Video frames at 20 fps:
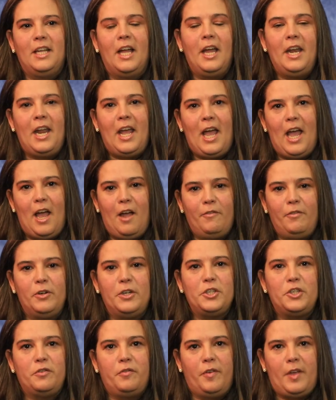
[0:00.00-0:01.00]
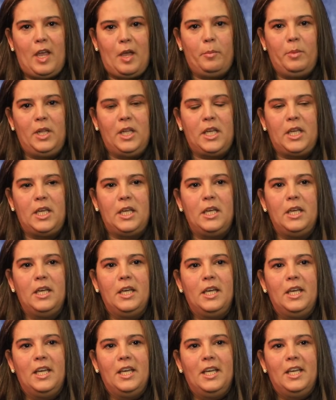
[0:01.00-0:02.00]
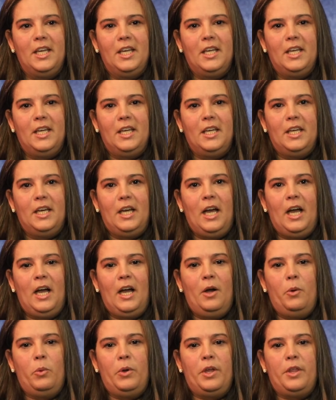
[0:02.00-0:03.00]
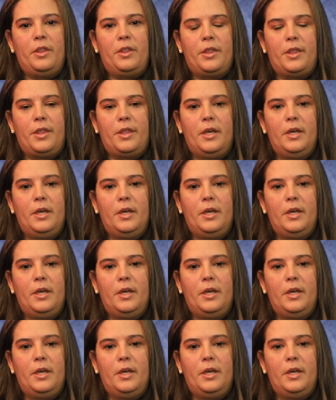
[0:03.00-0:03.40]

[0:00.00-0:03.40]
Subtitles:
An average family with